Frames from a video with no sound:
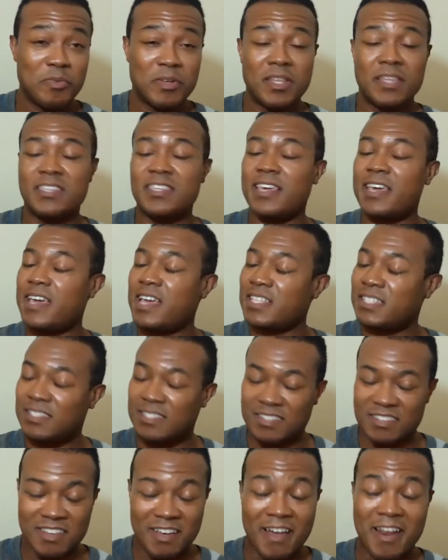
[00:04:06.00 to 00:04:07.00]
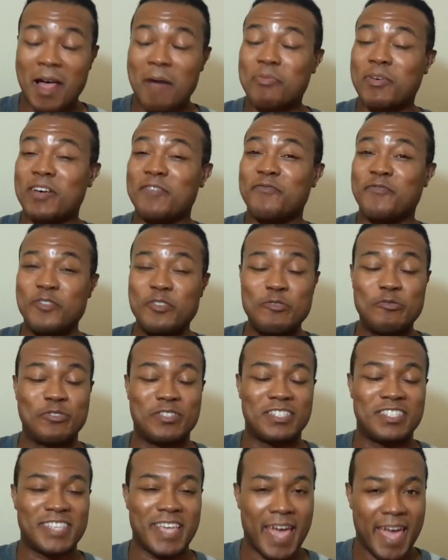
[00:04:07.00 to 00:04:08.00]
Yes, and not, I'm
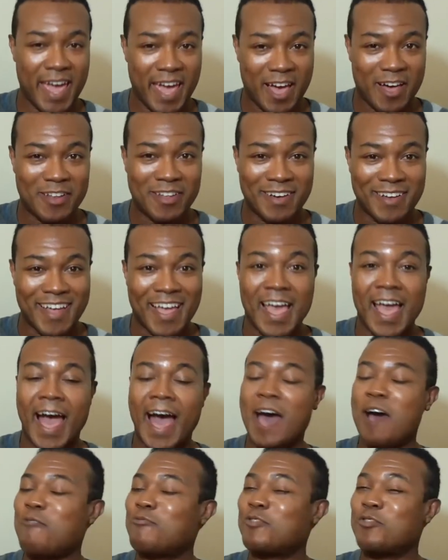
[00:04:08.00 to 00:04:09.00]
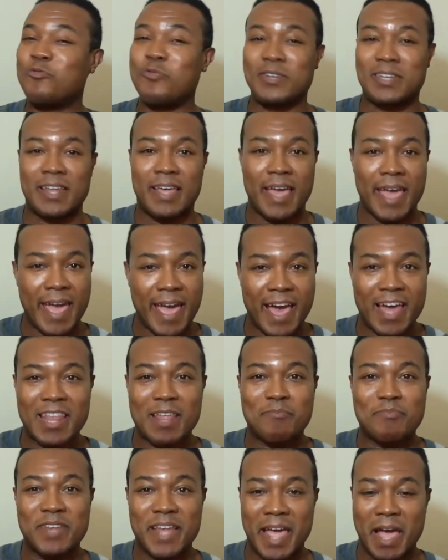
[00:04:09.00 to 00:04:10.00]
confused as hell, honey. I don't know what the hell
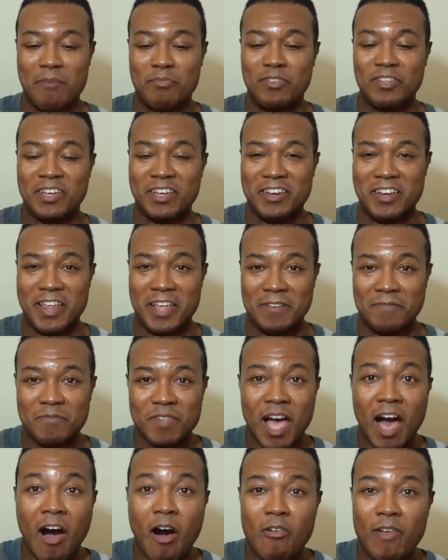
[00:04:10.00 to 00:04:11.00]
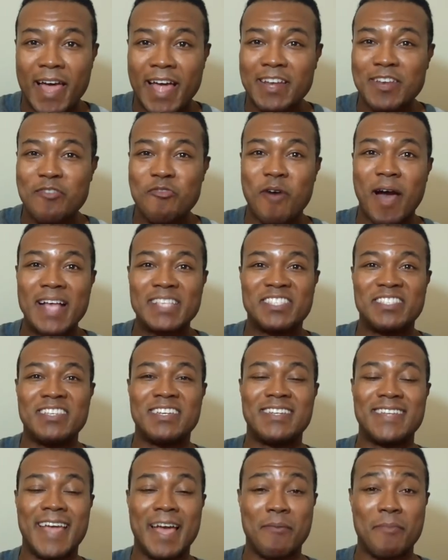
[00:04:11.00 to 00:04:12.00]
I'm damn looking at. All I know, I see
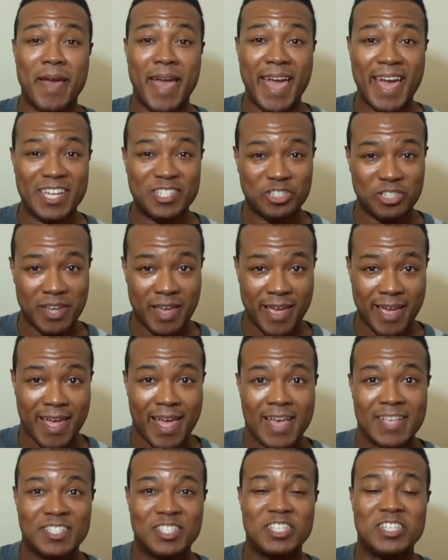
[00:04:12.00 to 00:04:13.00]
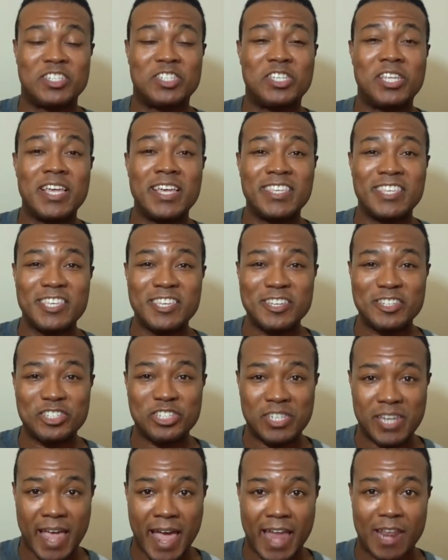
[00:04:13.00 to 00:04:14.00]
a damn hashtag said 10-year
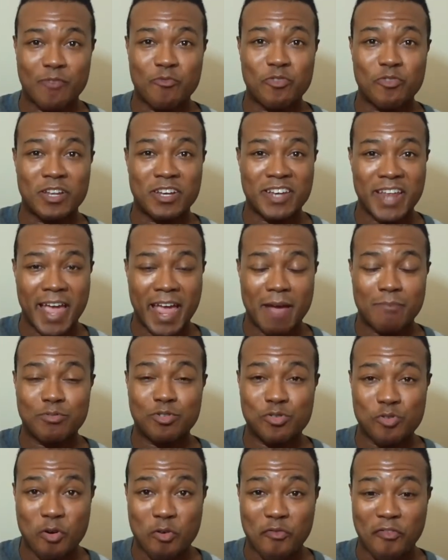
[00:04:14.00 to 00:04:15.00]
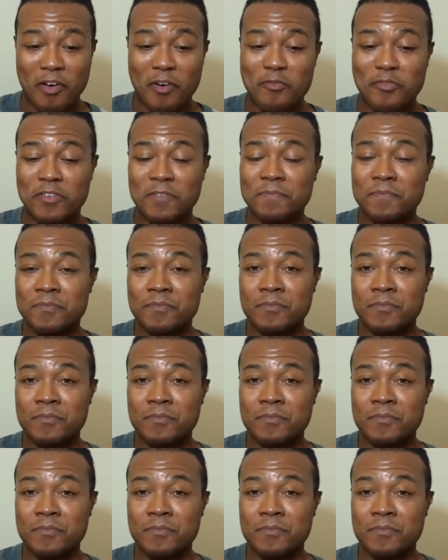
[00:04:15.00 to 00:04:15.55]
channel with a damn trophy on it.